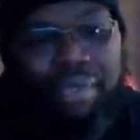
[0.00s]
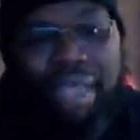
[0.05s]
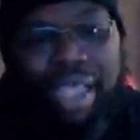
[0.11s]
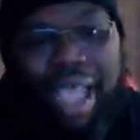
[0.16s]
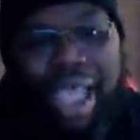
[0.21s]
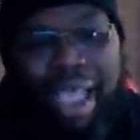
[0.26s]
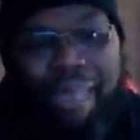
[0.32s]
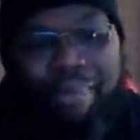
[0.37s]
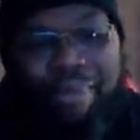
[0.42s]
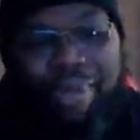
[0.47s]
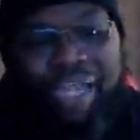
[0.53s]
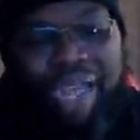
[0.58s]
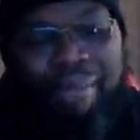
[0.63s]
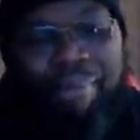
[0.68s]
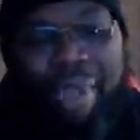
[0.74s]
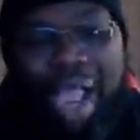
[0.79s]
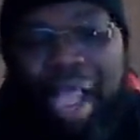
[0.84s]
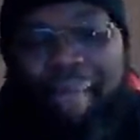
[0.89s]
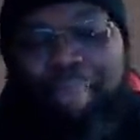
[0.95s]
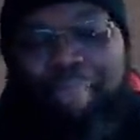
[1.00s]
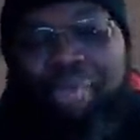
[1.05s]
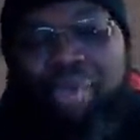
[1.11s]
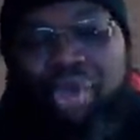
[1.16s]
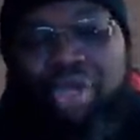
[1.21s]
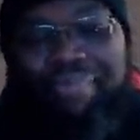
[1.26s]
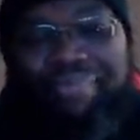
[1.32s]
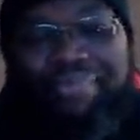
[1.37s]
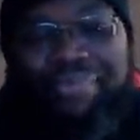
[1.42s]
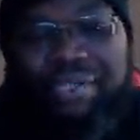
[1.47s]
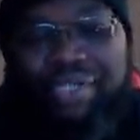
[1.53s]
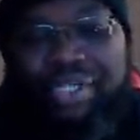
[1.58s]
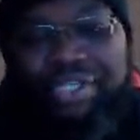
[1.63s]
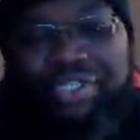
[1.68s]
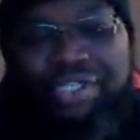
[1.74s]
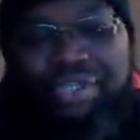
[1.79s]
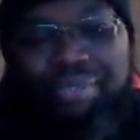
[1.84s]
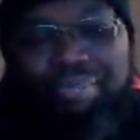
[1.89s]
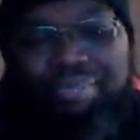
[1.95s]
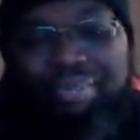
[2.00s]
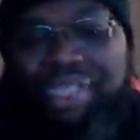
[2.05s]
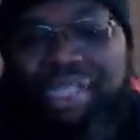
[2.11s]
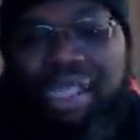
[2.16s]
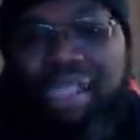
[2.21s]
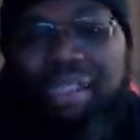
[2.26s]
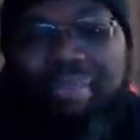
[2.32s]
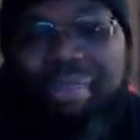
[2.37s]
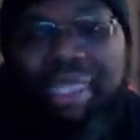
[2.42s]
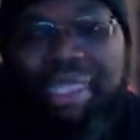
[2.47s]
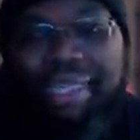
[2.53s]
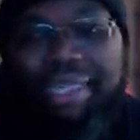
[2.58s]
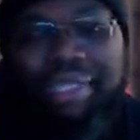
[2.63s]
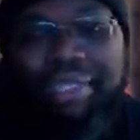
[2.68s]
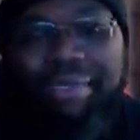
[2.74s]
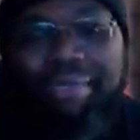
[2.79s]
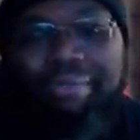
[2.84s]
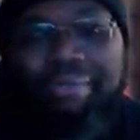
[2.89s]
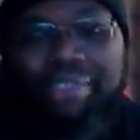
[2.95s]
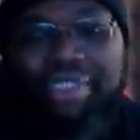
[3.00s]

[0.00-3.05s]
I'm pulling for Bianca Belair